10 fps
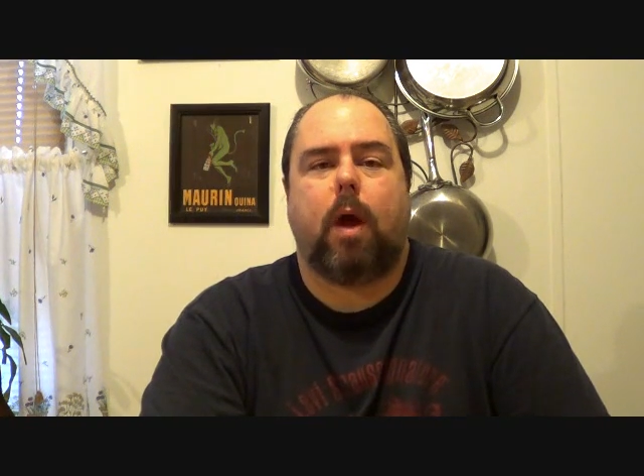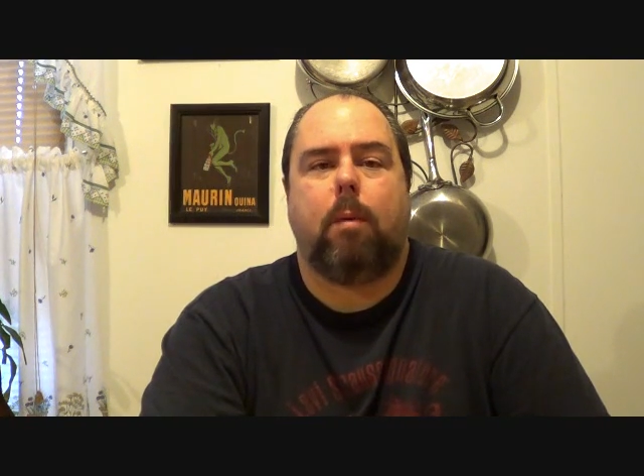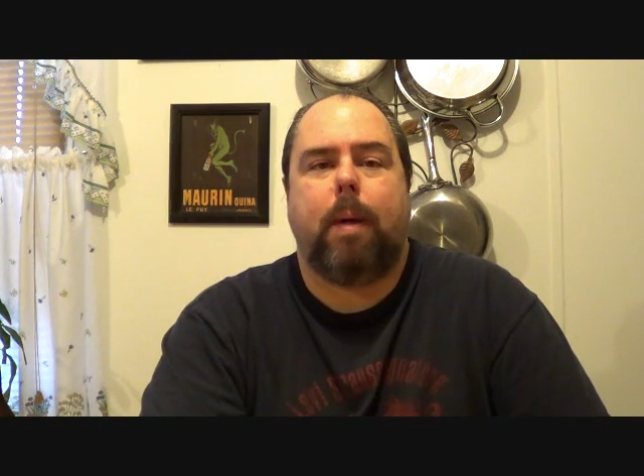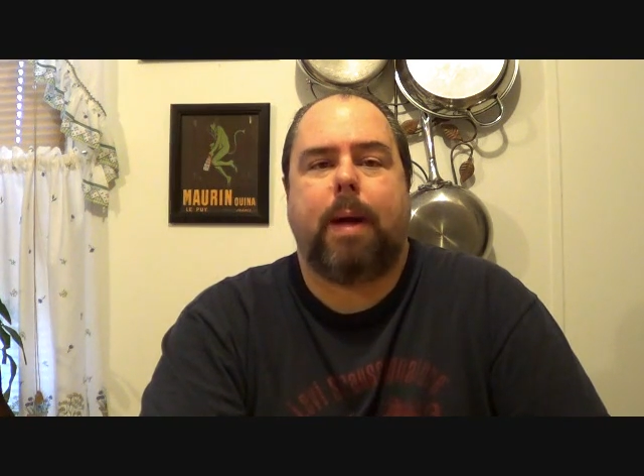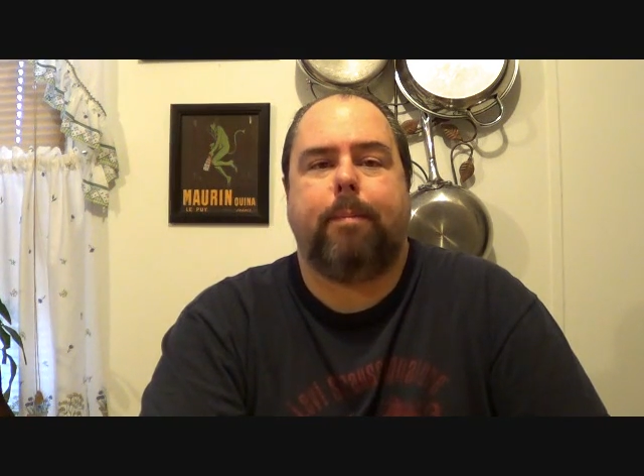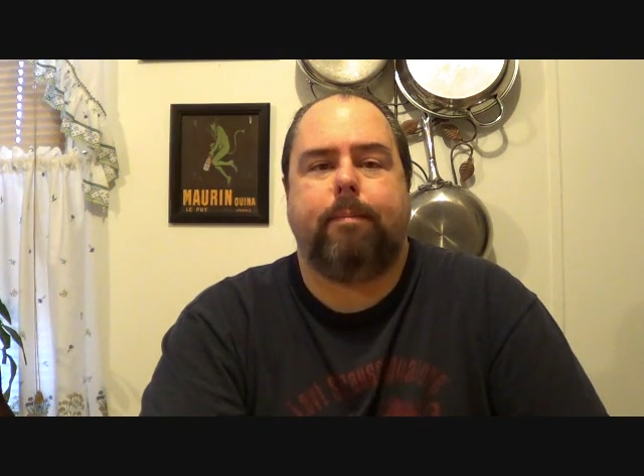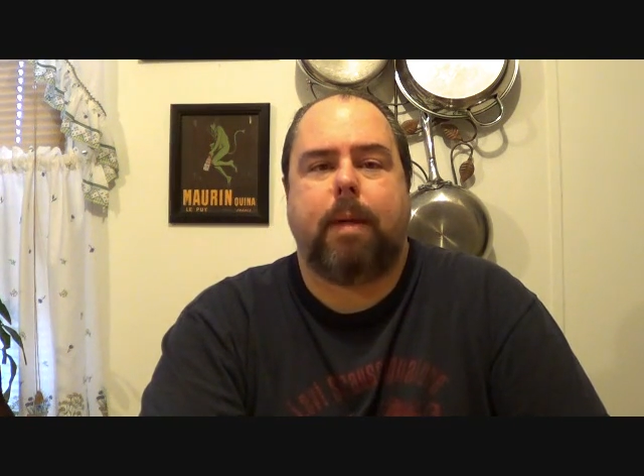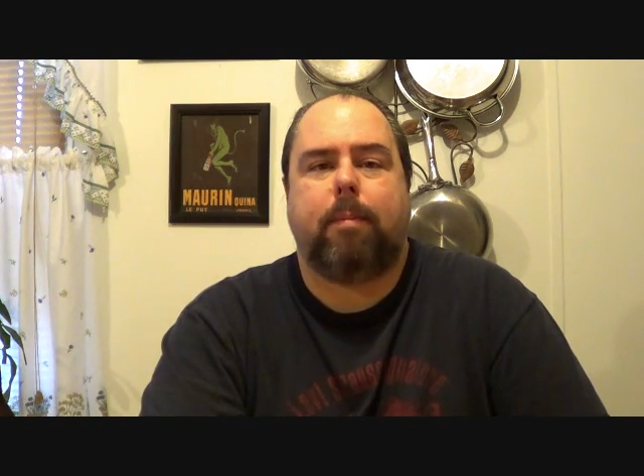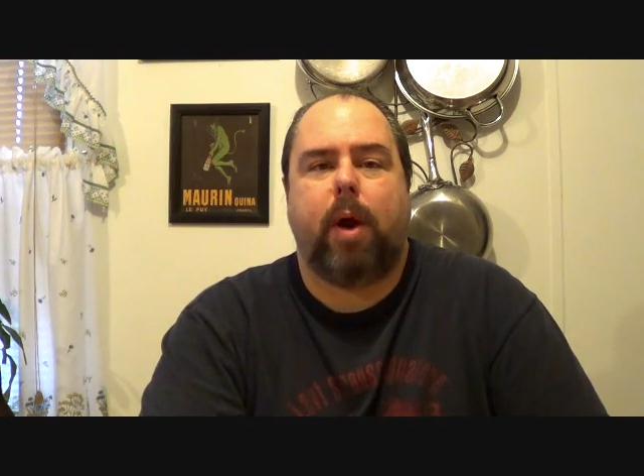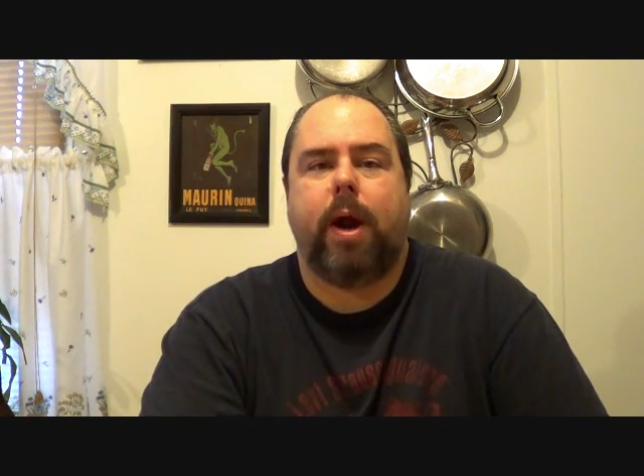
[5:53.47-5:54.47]
on
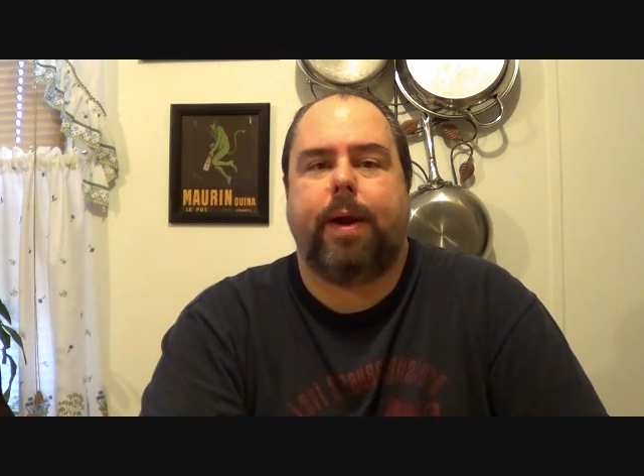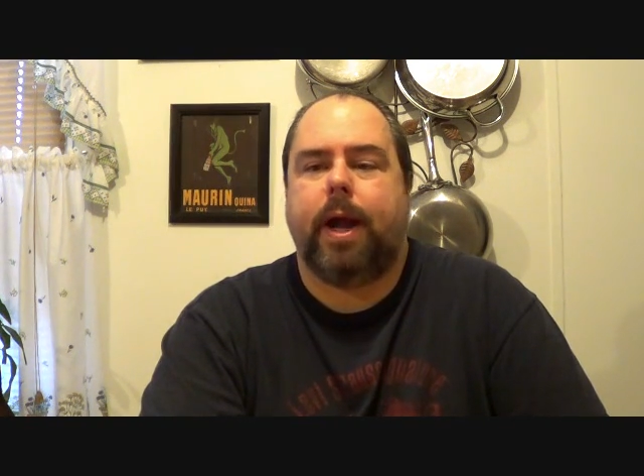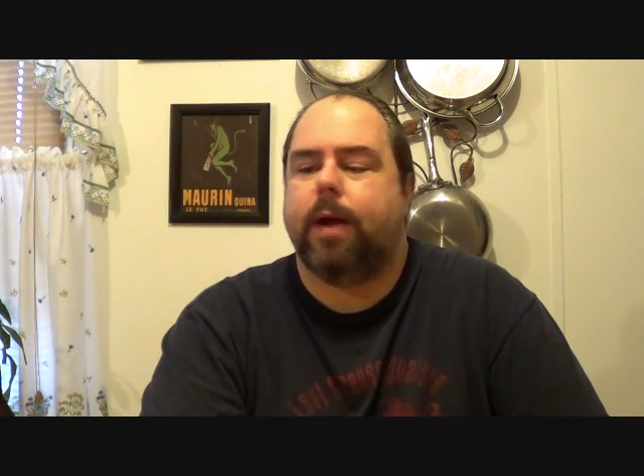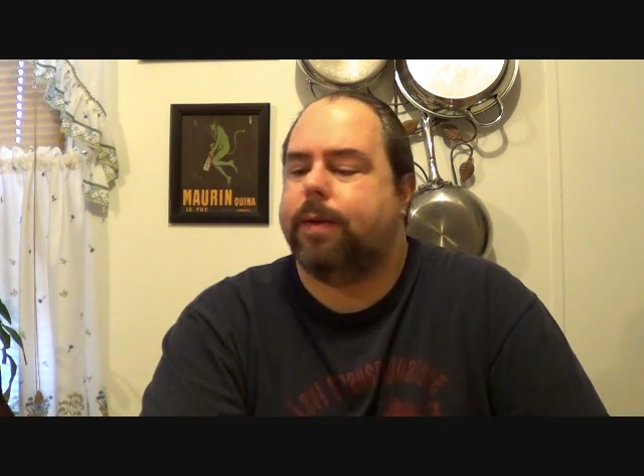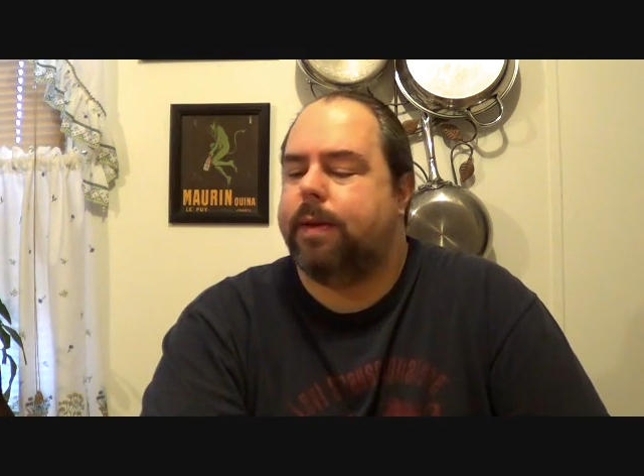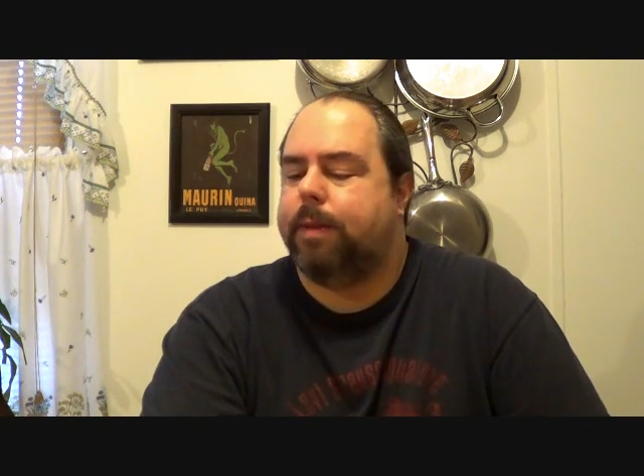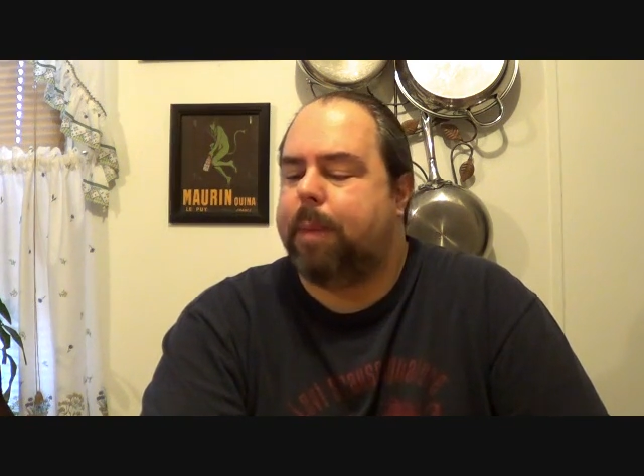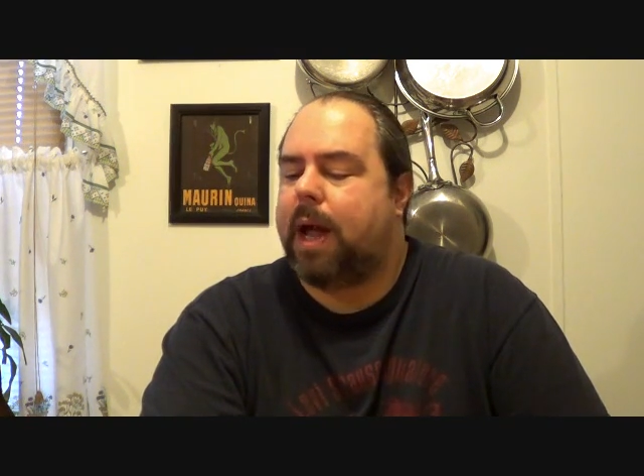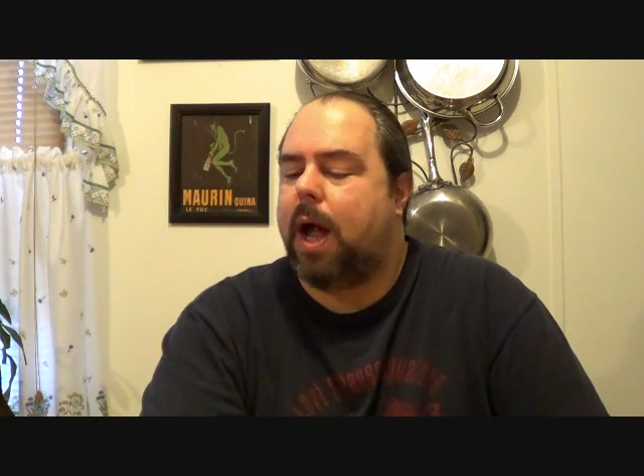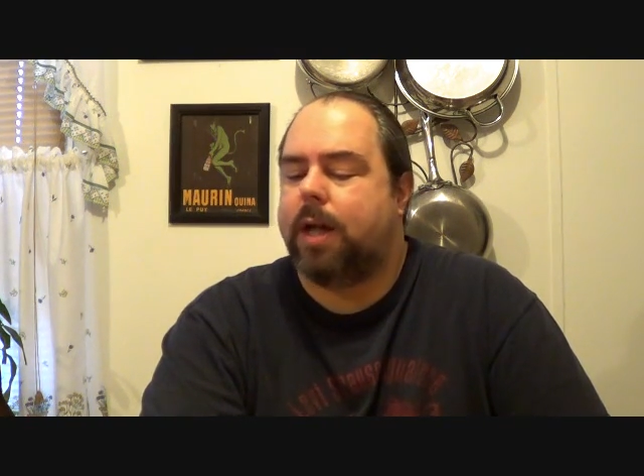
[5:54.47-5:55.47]
my brown ale than the
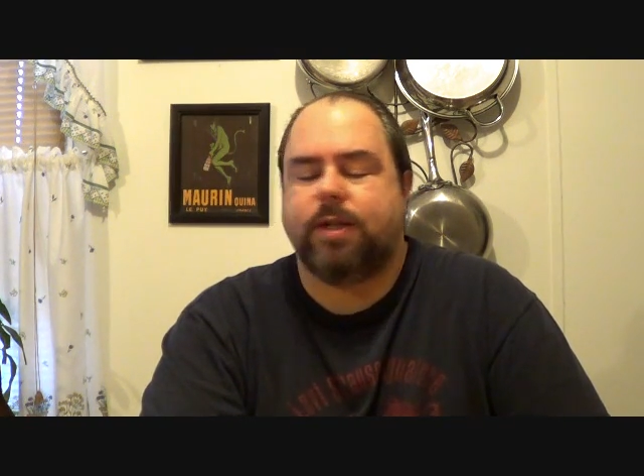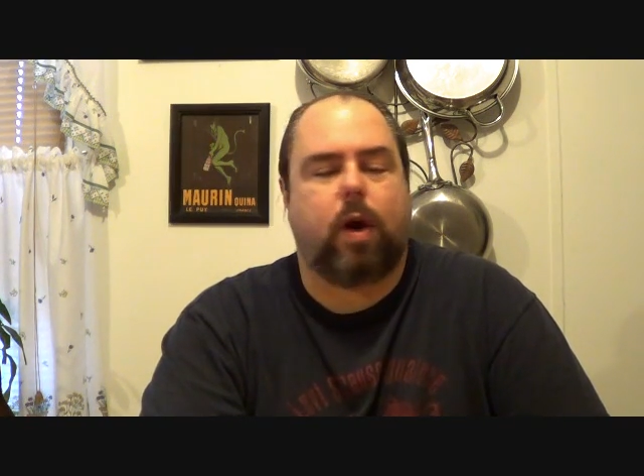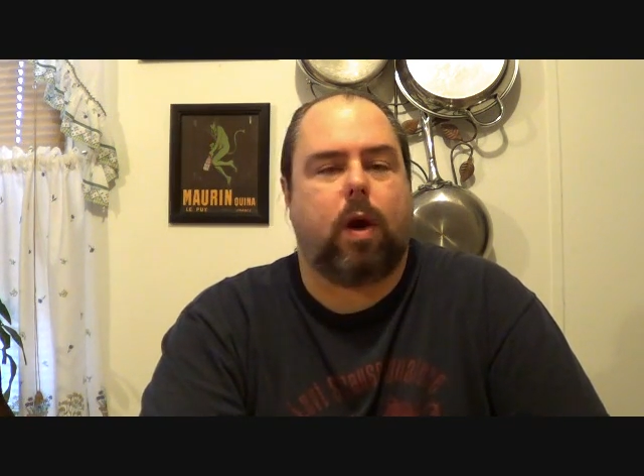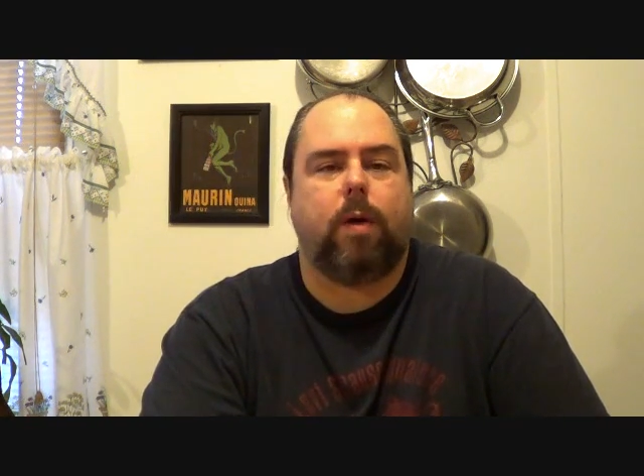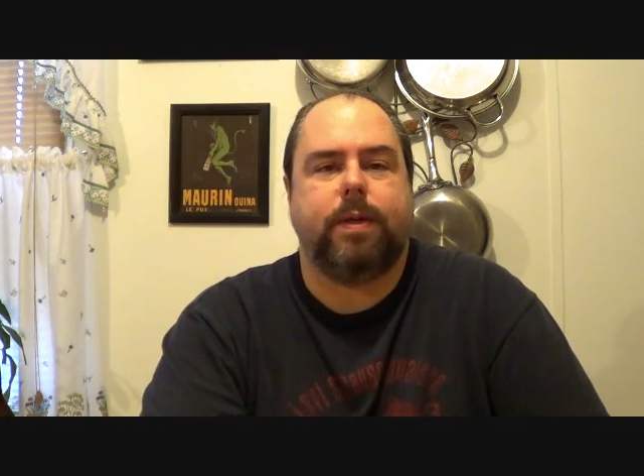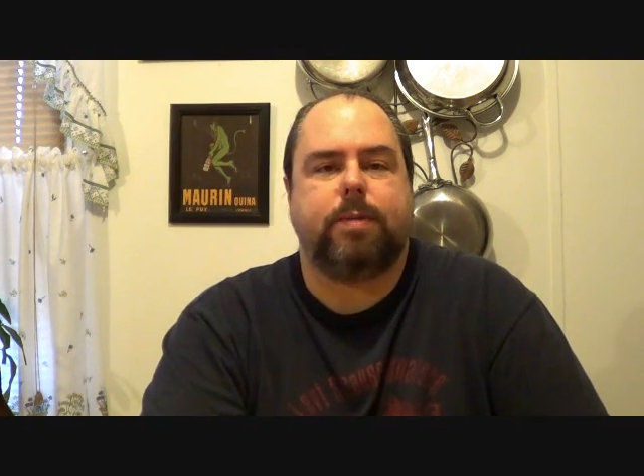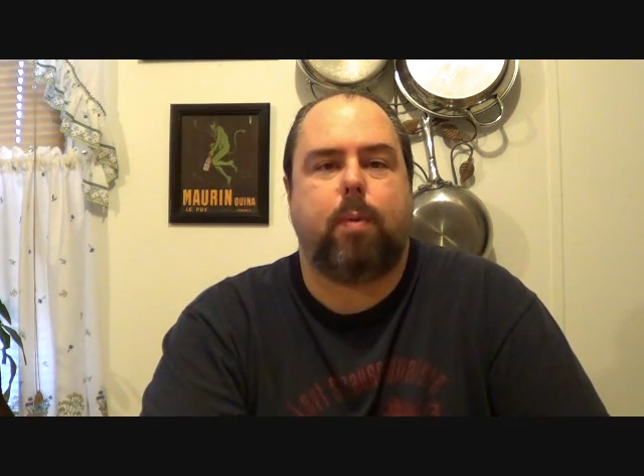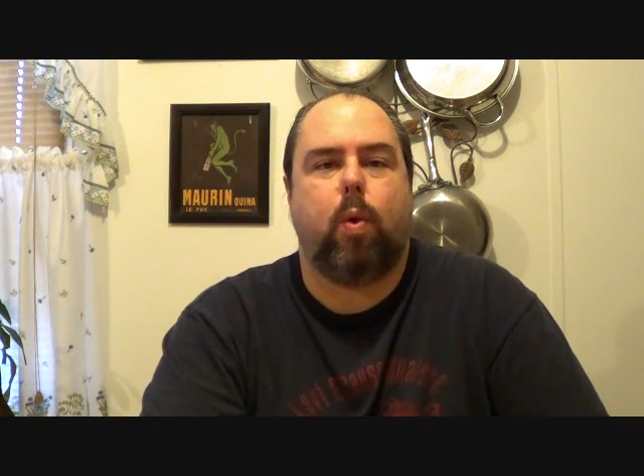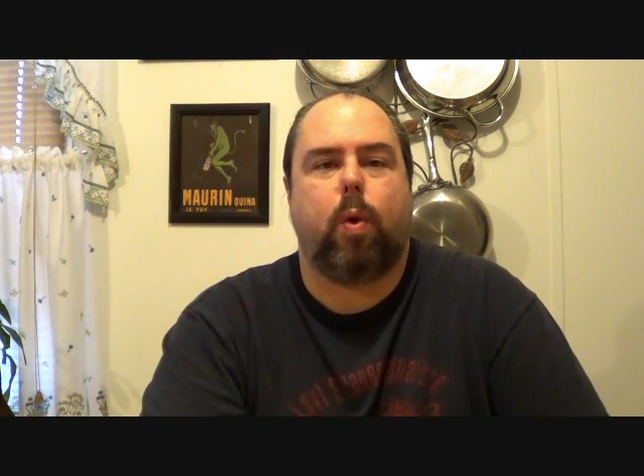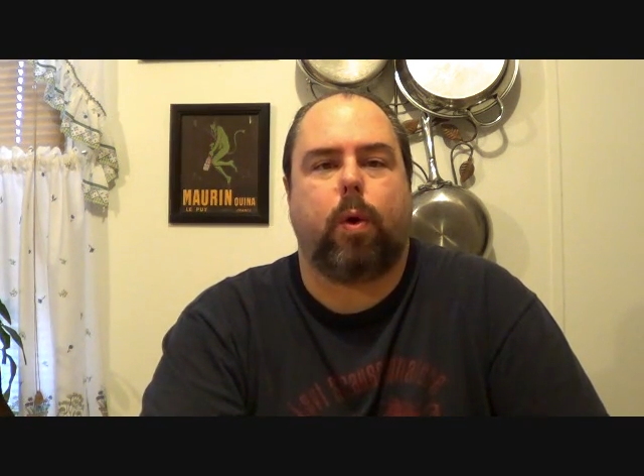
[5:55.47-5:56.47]
pecans are on this
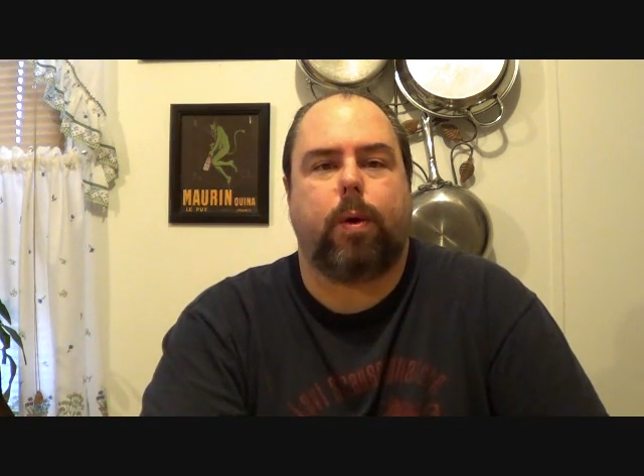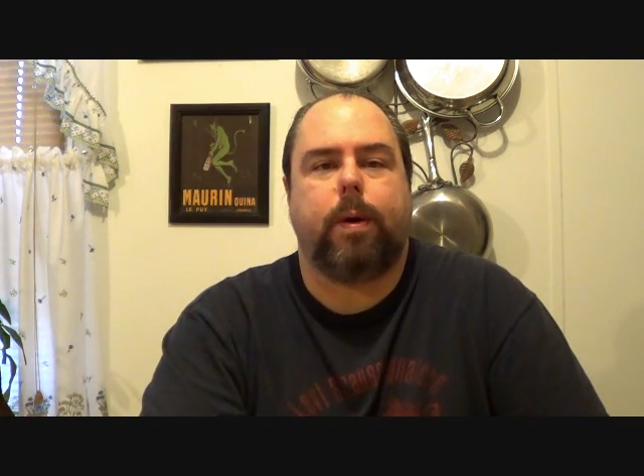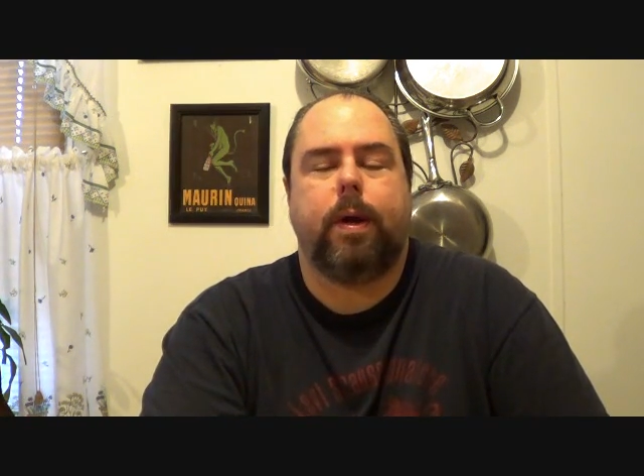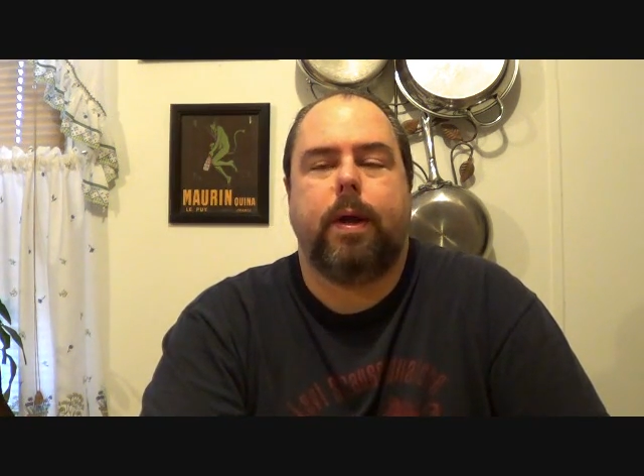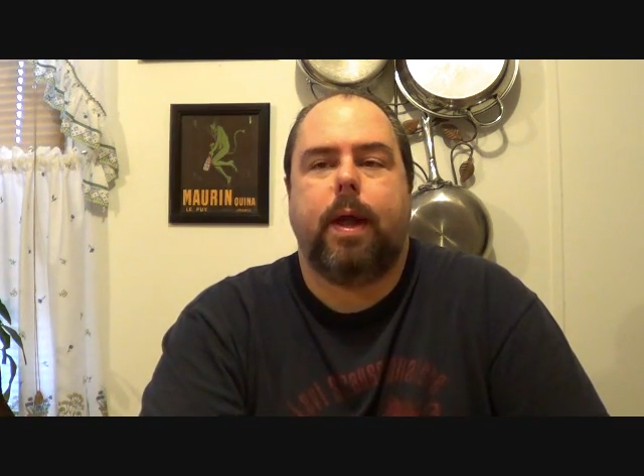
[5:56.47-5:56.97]
porter.